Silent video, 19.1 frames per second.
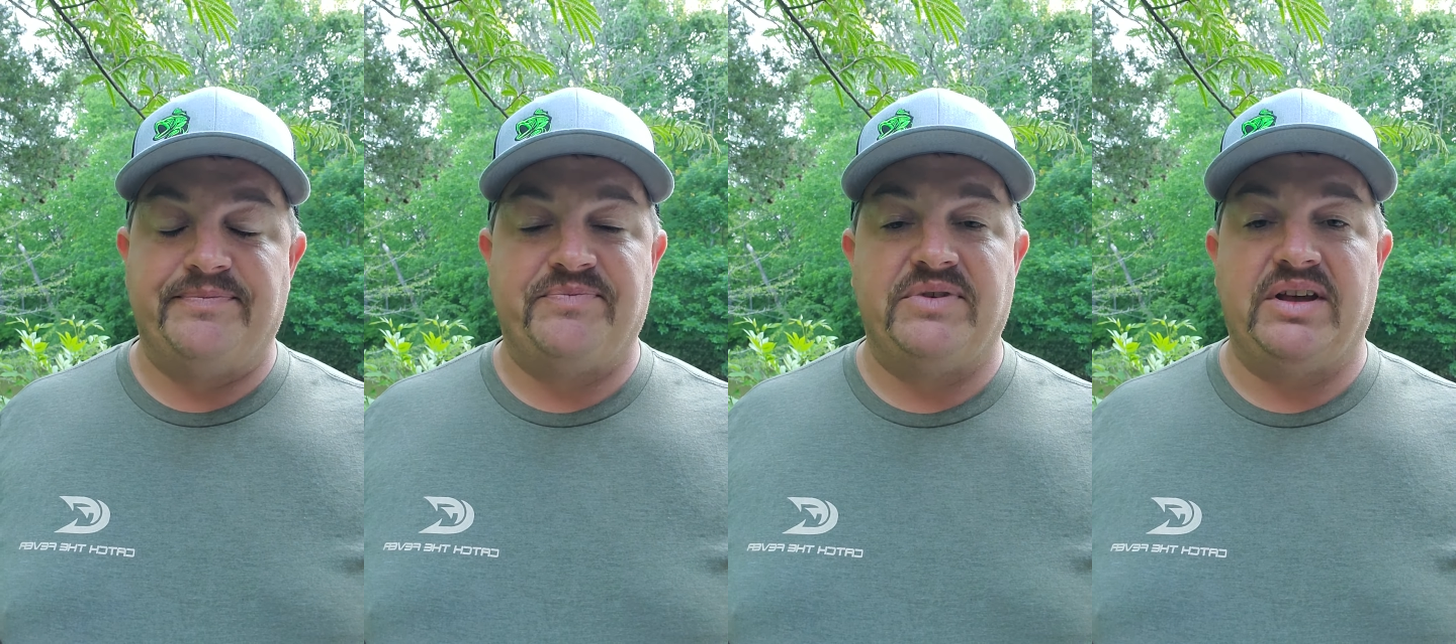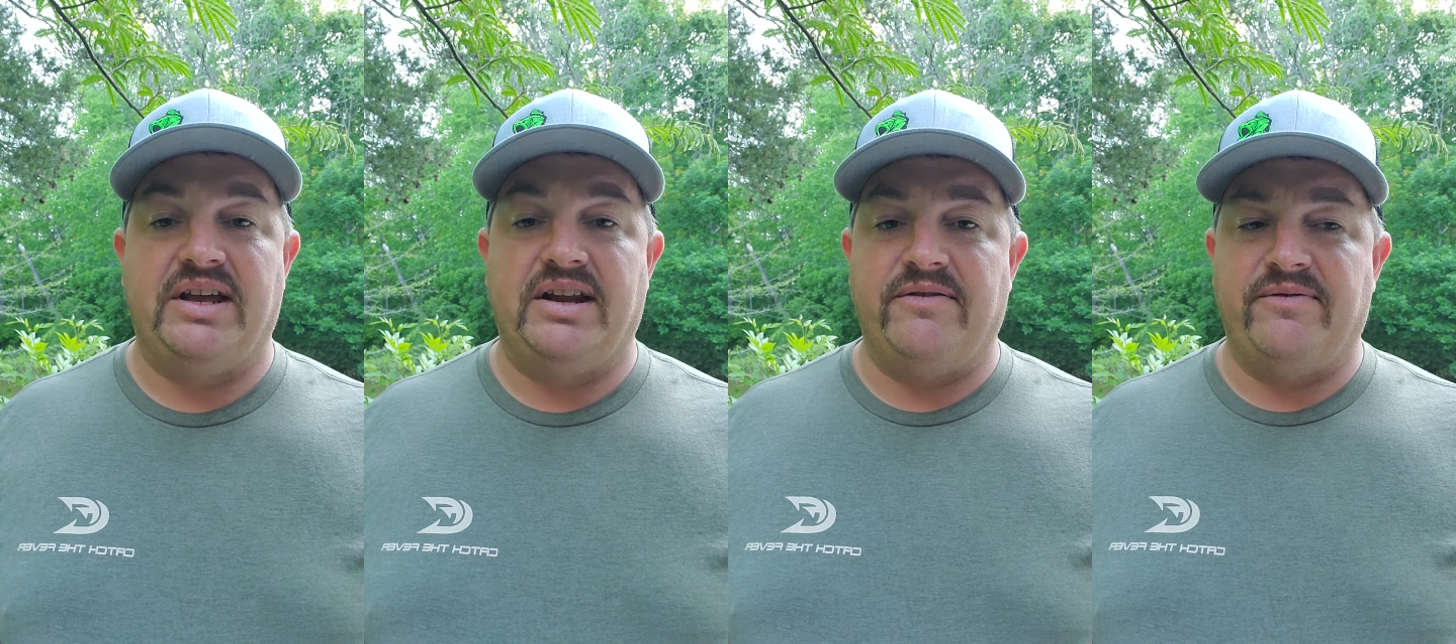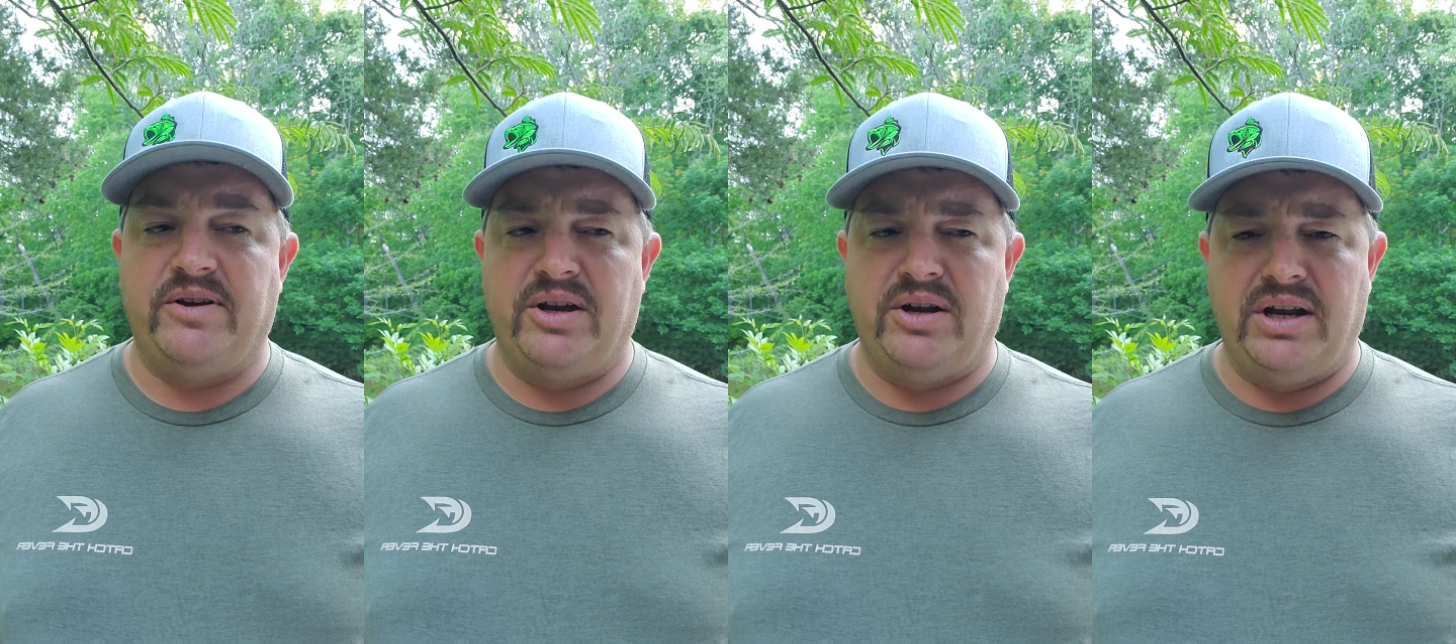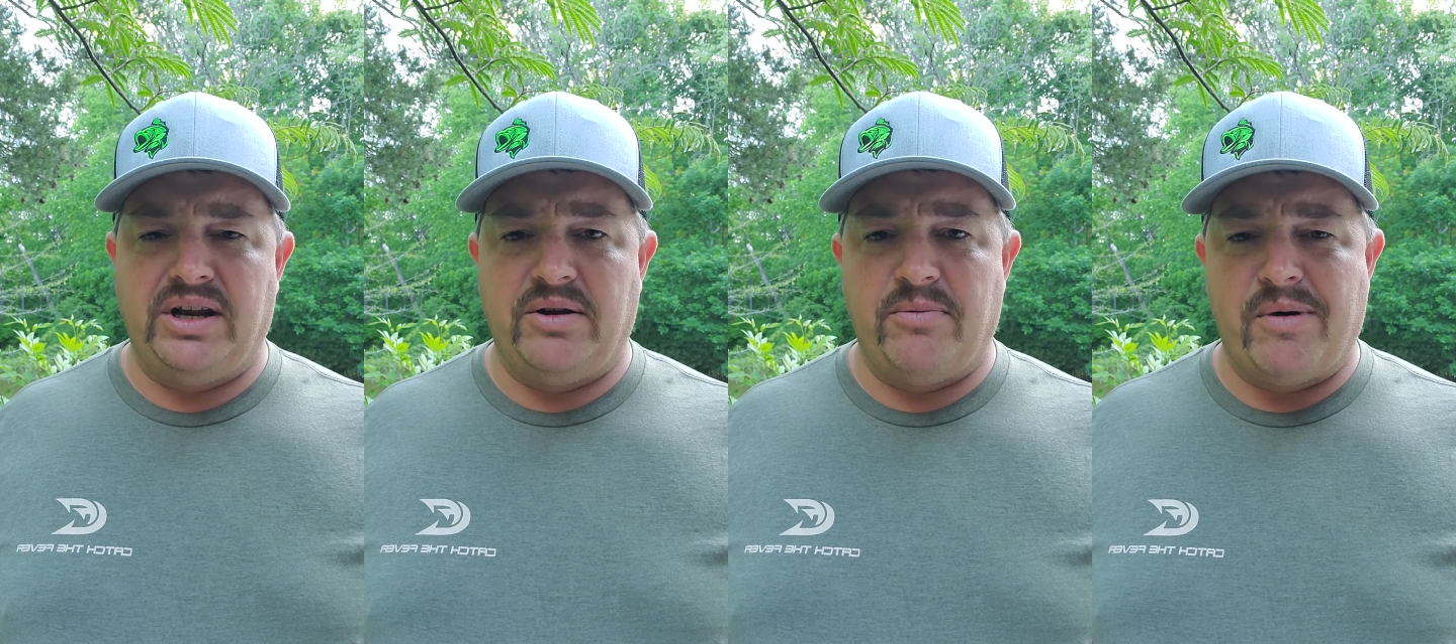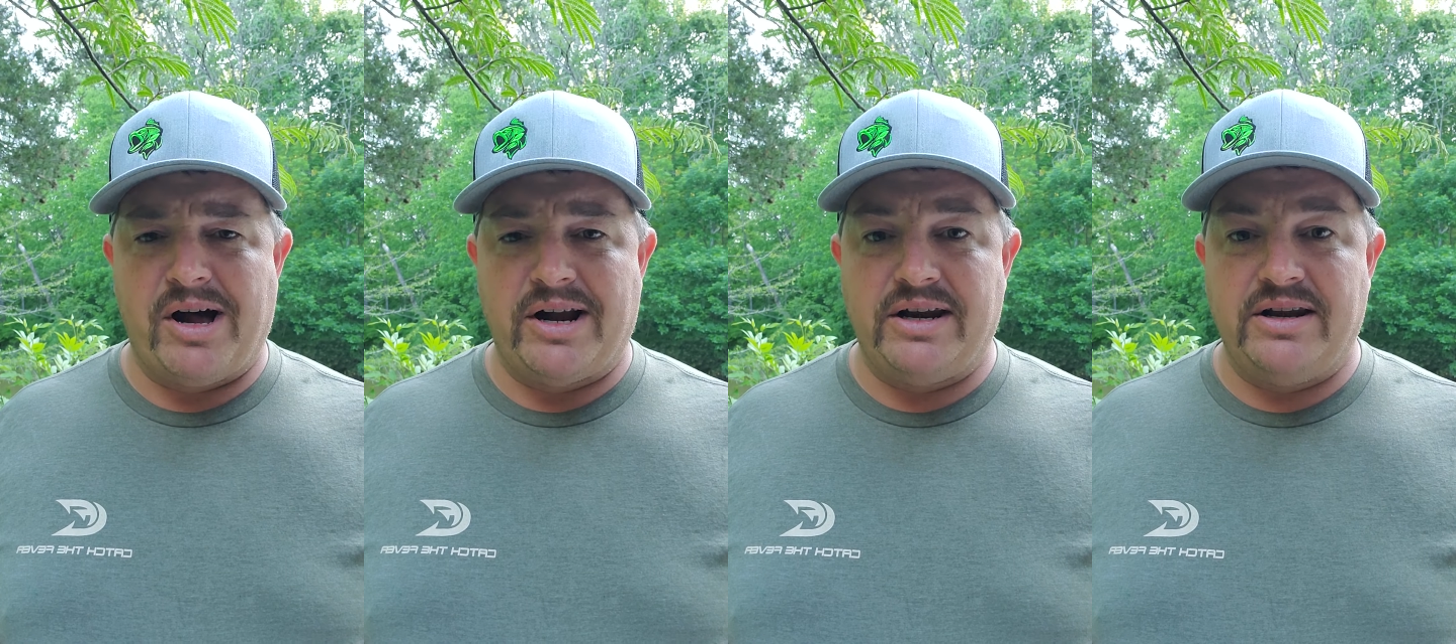And if
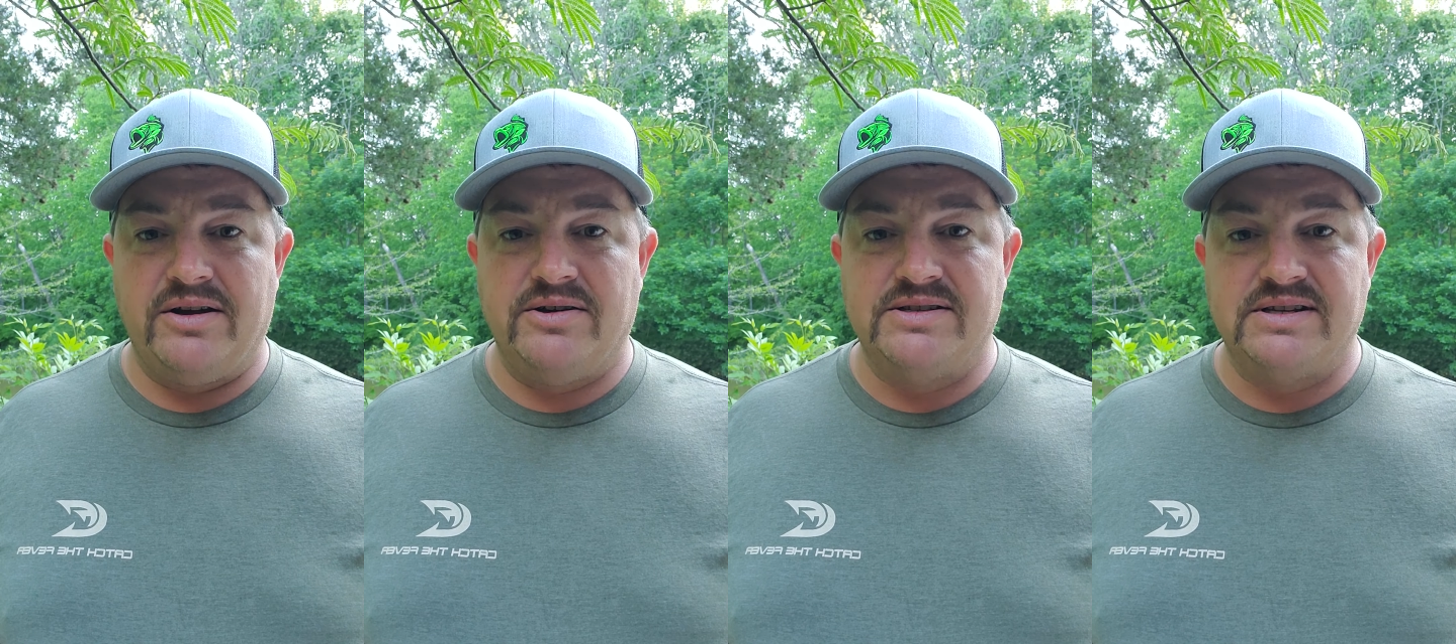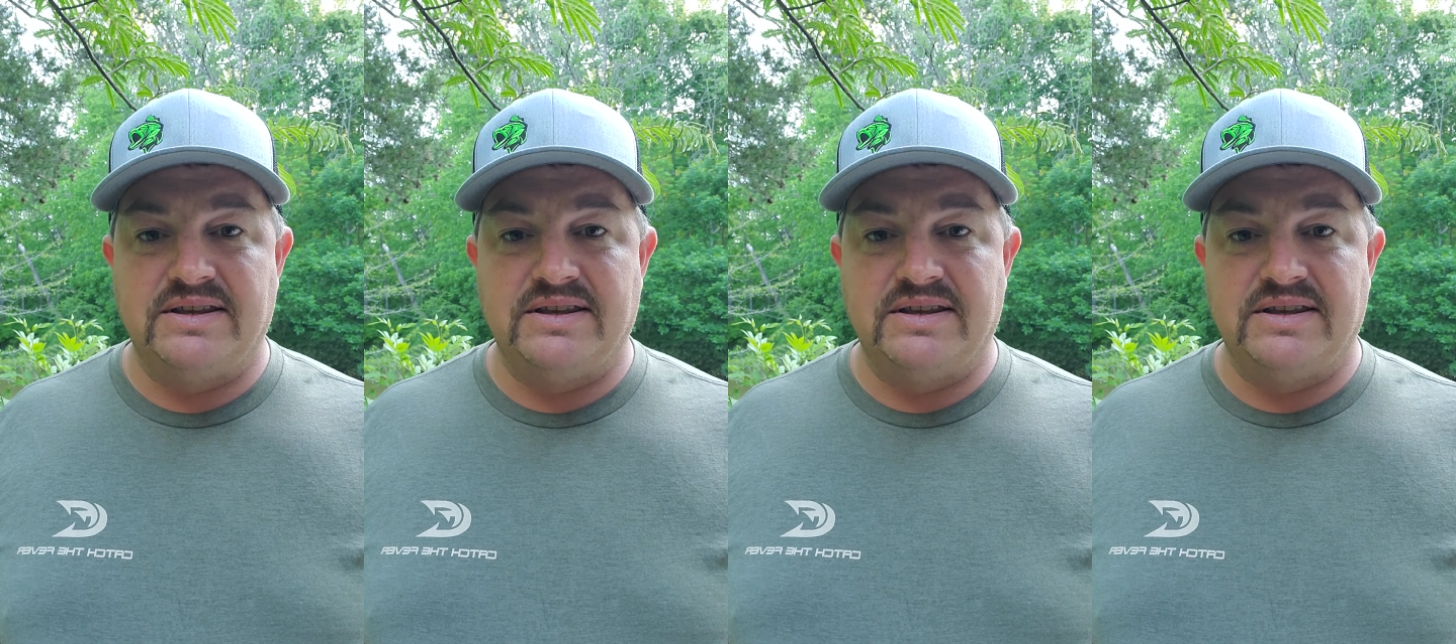anybody knows